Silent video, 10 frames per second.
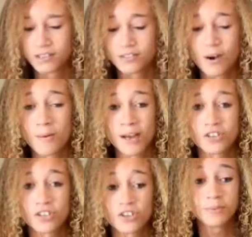So I'm
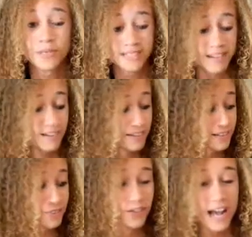actually be selling
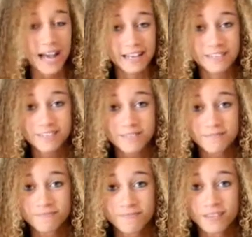these little guys
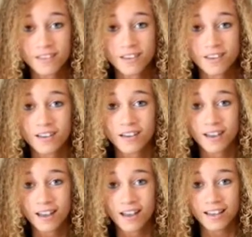
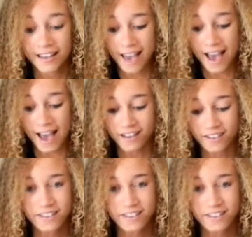yeah.